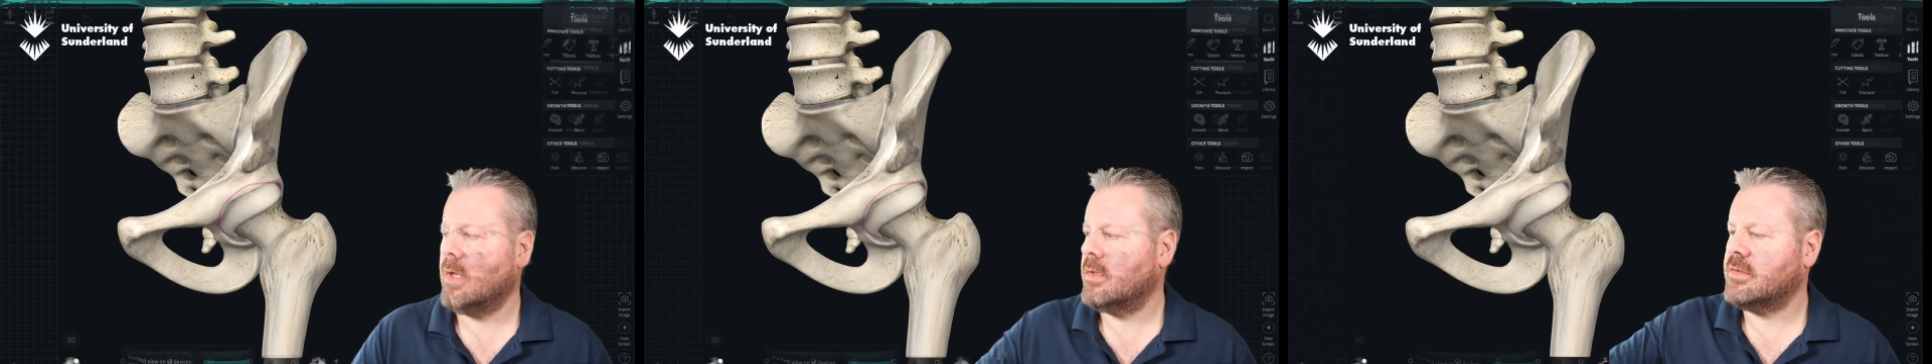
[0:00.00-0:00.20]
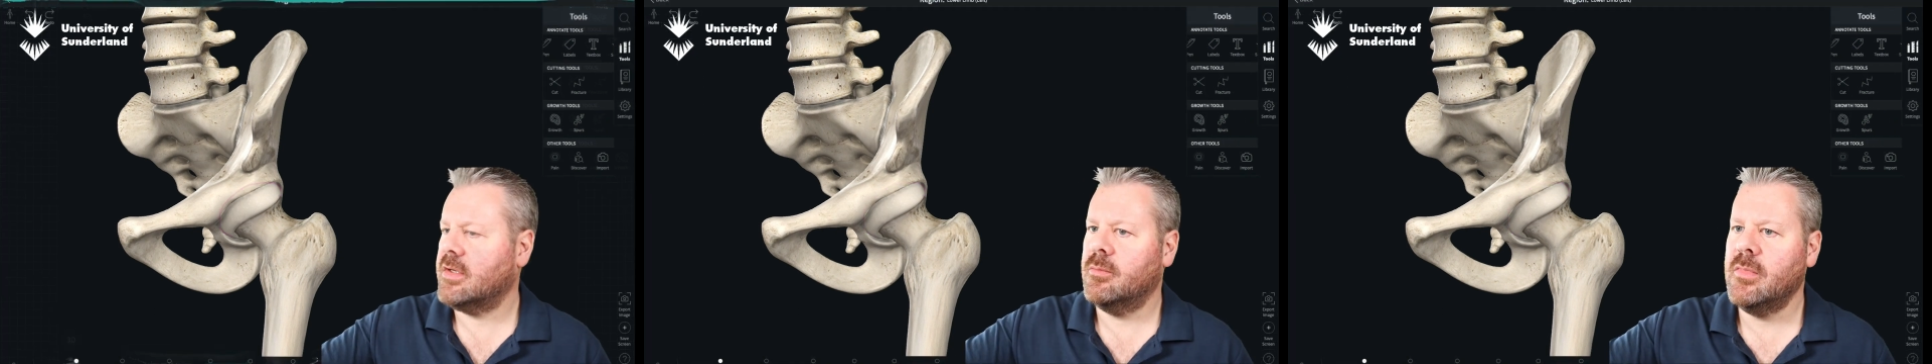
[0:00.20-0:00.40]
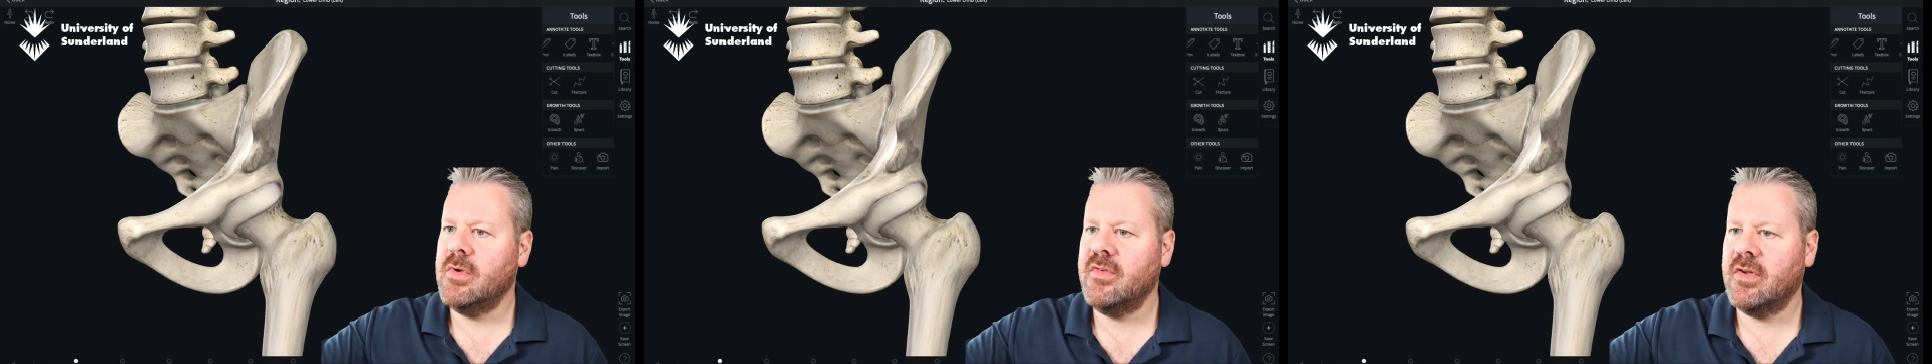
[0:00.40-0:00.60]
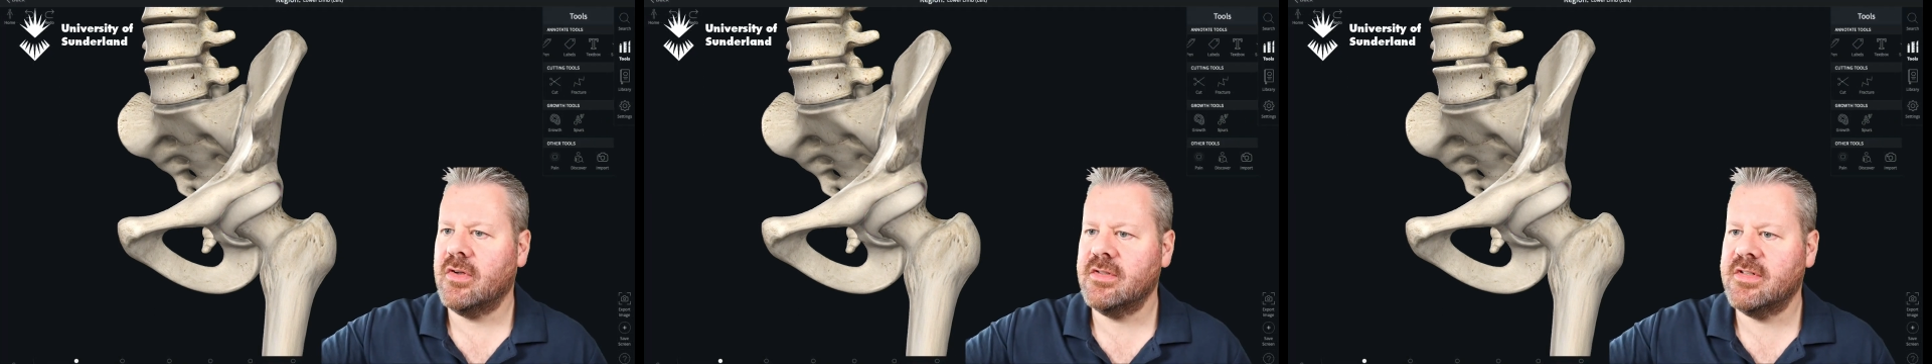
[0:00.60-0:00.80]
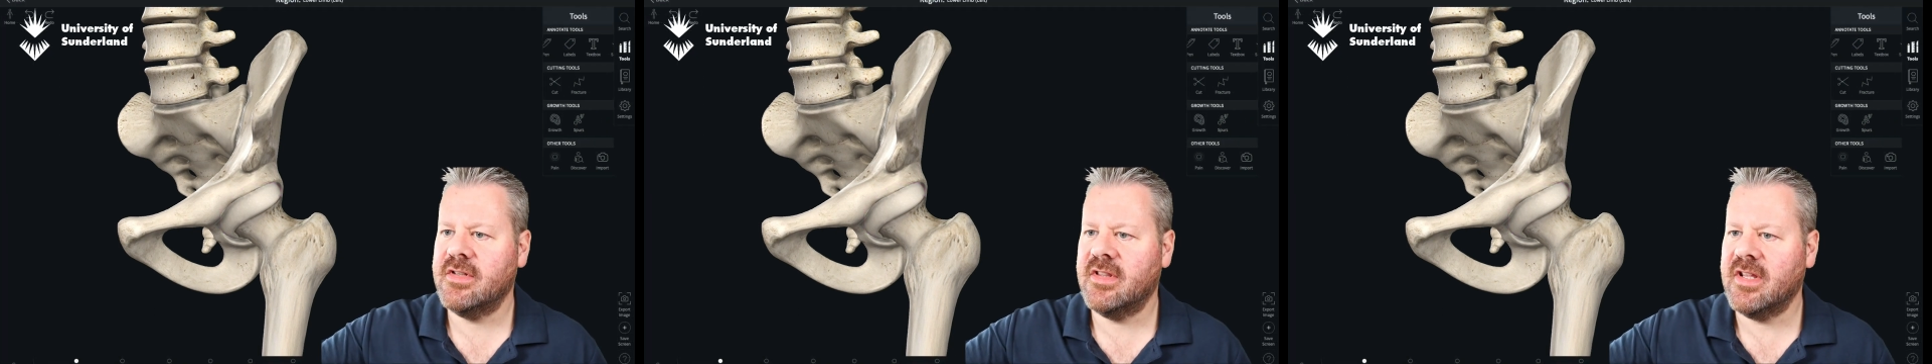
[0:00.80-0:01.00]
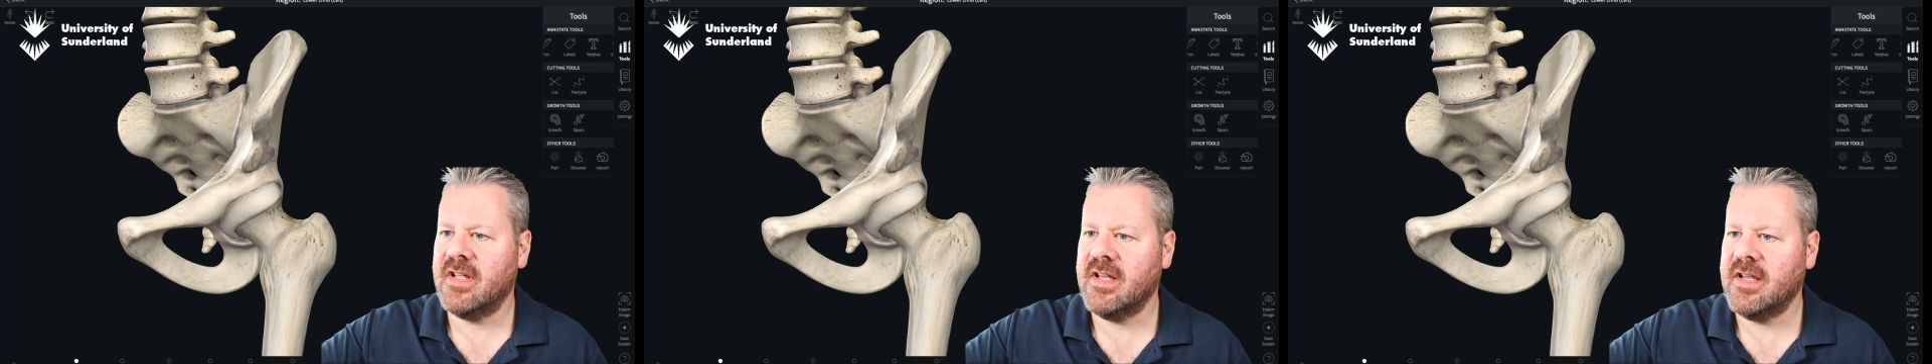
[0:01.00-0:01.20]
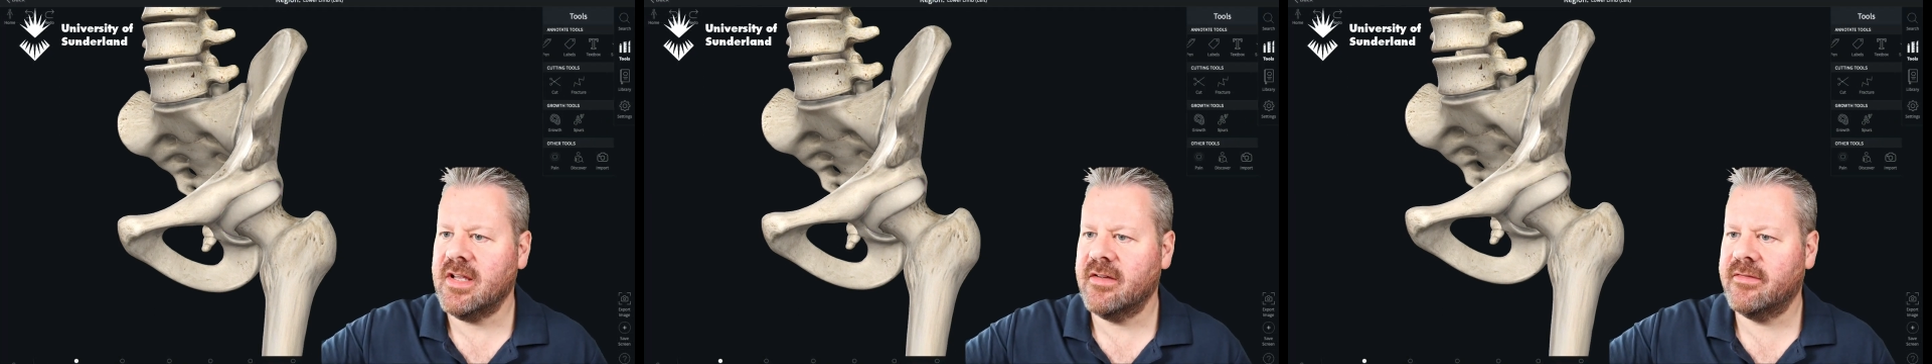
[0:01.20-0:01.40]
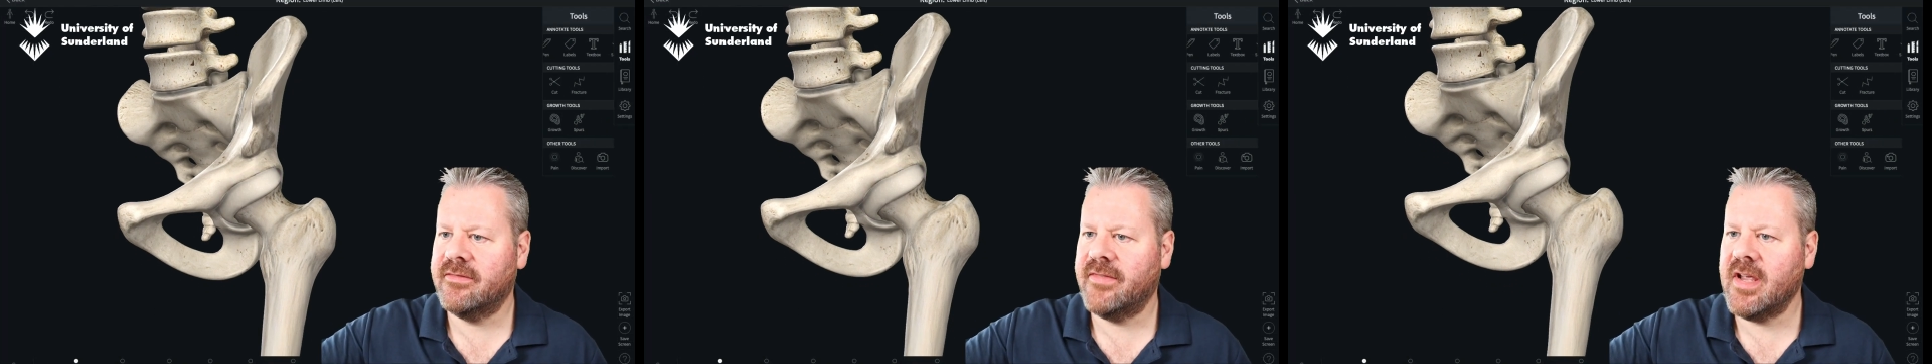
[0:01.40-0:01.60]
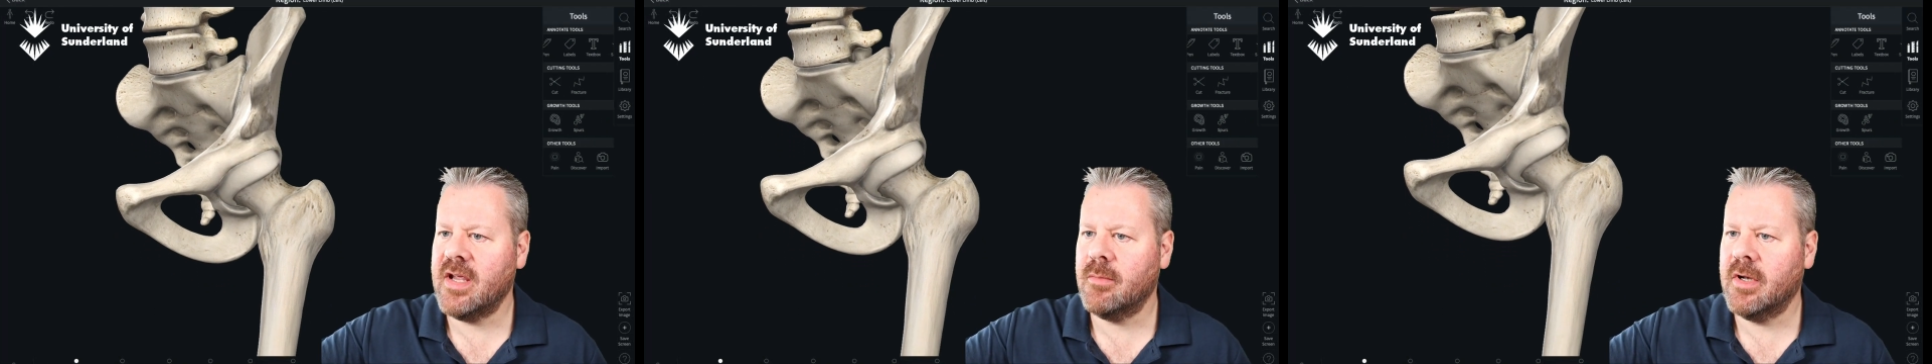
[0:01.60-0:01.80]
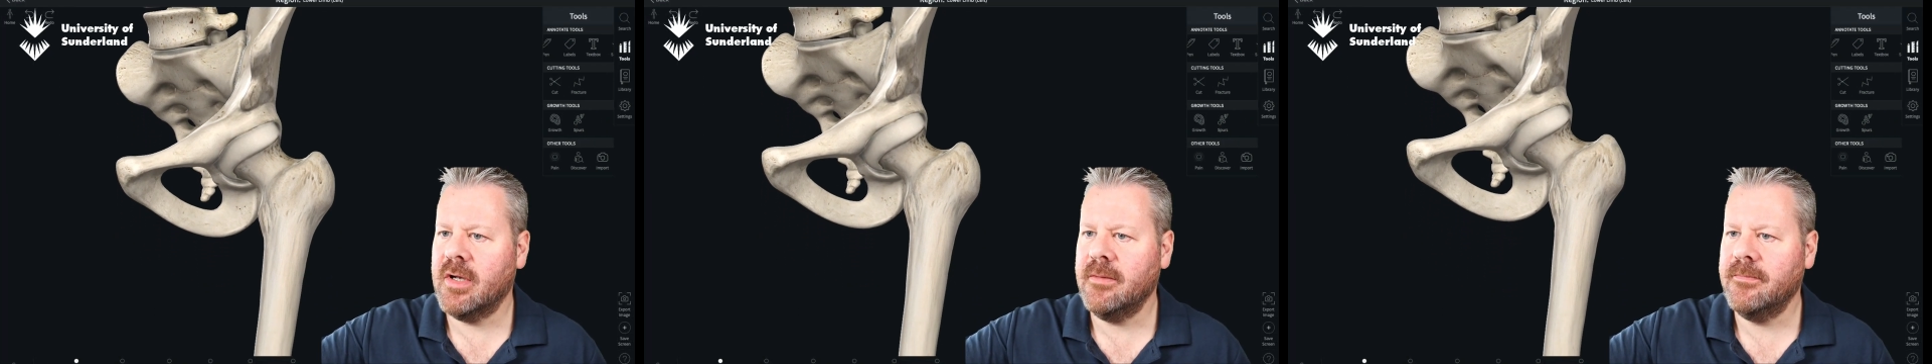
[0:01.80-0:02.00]
So moving on to the
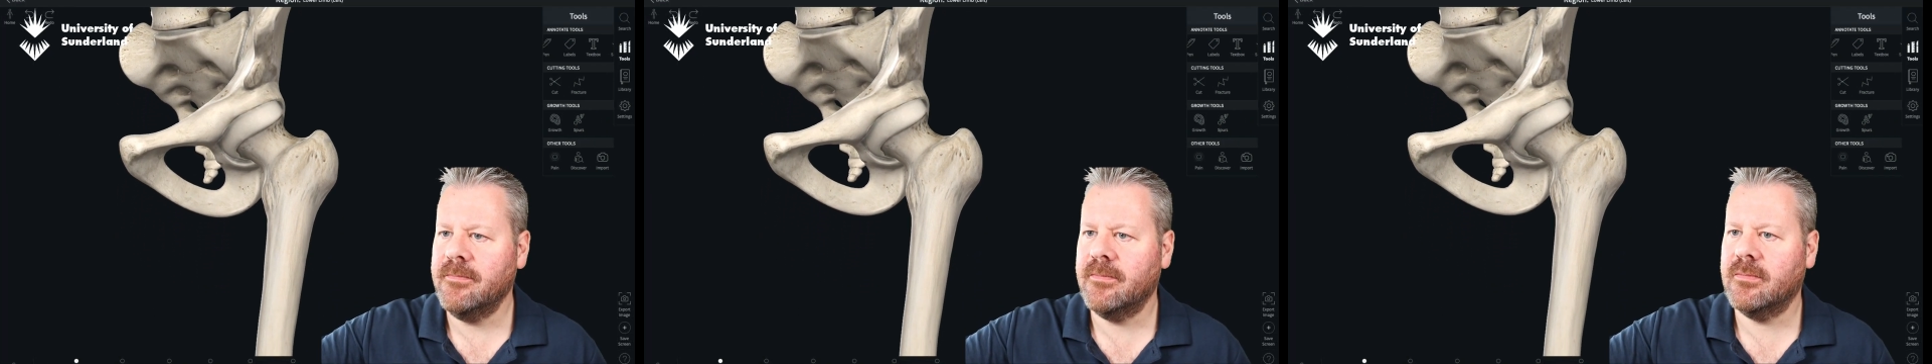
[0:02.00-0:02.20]
femur,